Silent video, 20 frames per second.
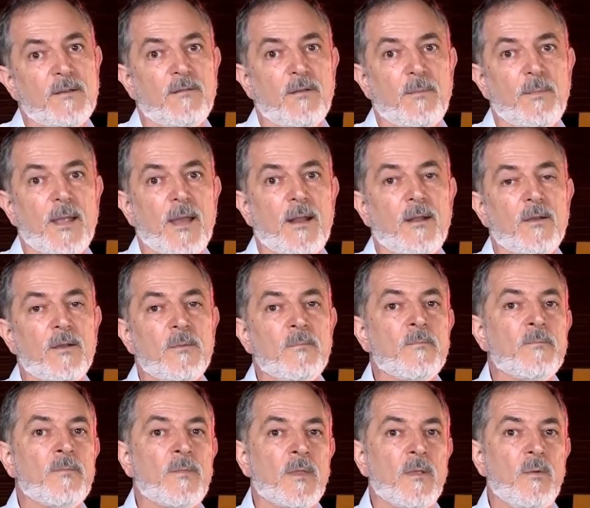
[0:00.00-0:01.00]
of the piano,
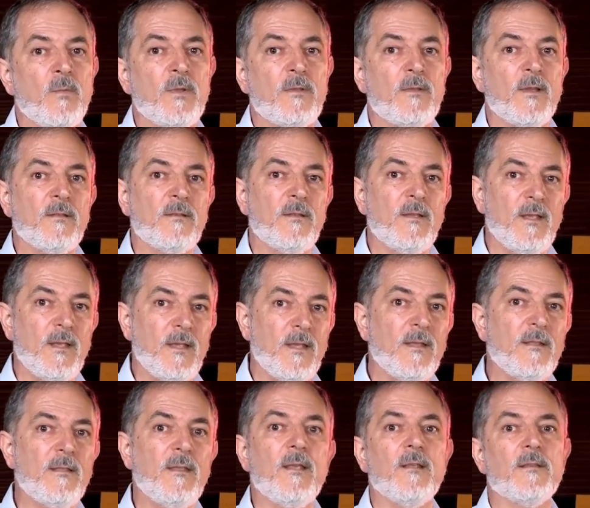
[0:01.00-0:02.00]
we tend to
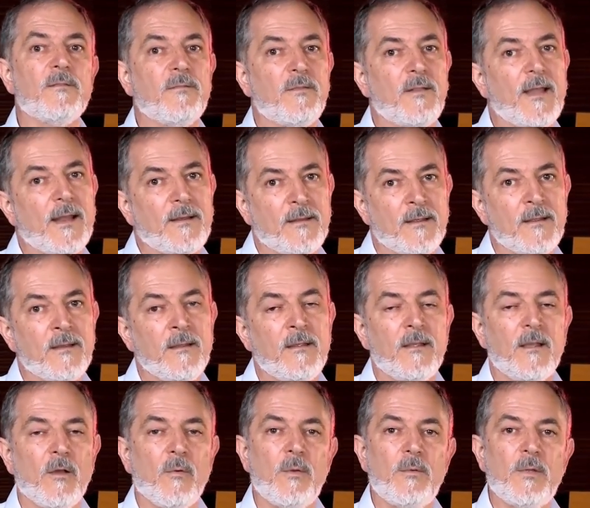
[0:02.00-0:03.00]
hear things flat.
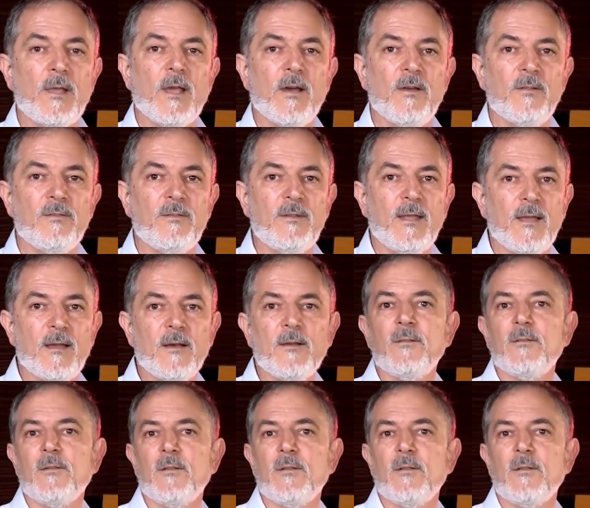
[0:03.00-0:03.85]
When we go down